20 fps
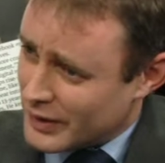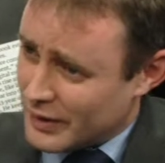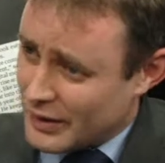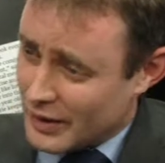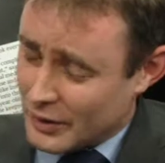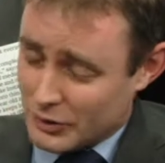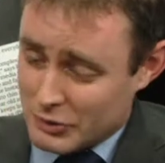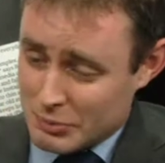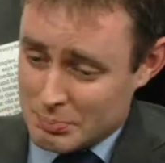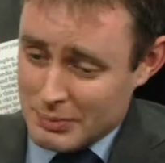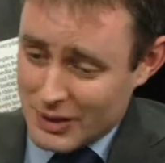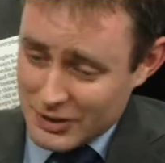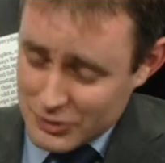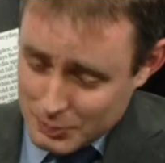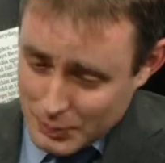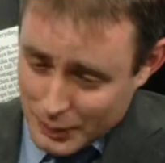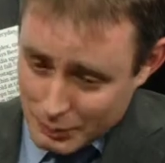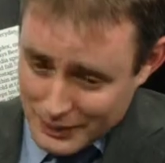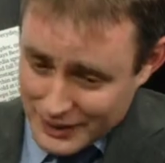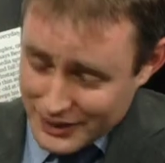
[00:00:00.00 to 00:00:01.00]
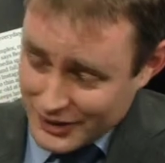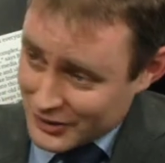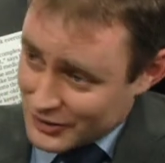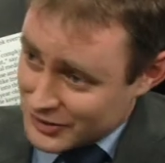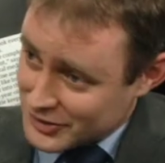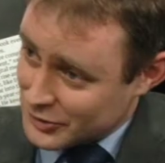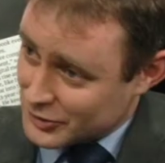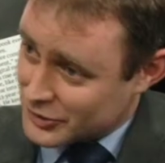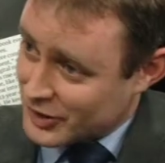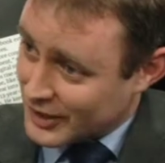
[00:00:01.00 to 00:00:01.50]
there was mass public
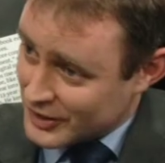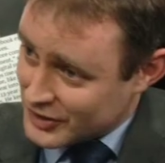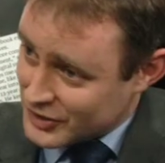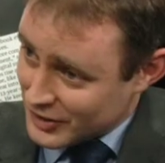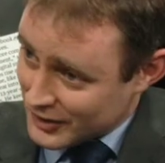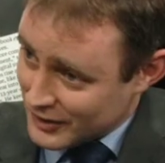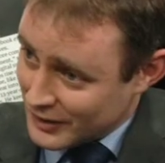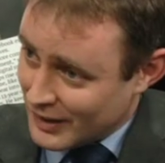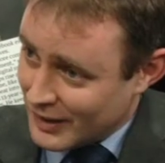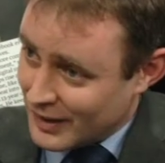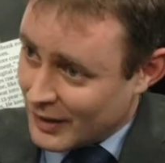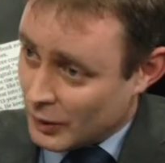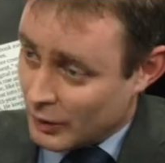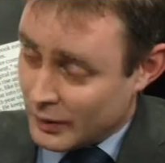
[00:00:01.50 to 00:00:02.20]
consultation,